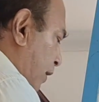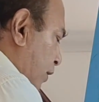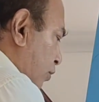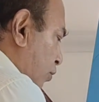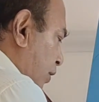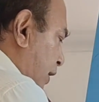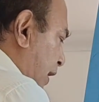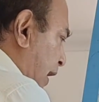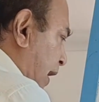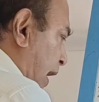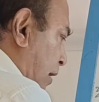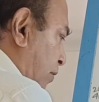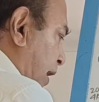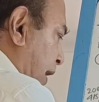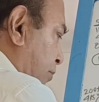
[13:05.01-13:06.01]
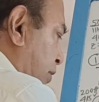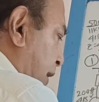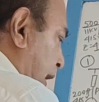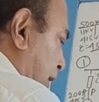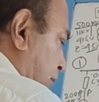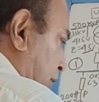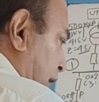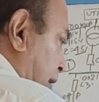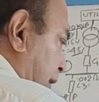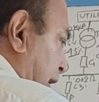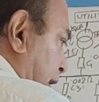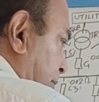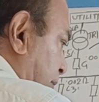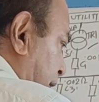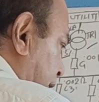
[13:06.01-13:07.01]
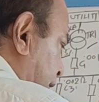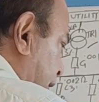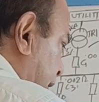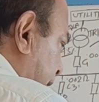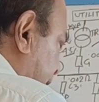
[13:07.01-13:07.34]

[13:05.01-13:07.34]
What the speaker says: So here how can we calculate? That means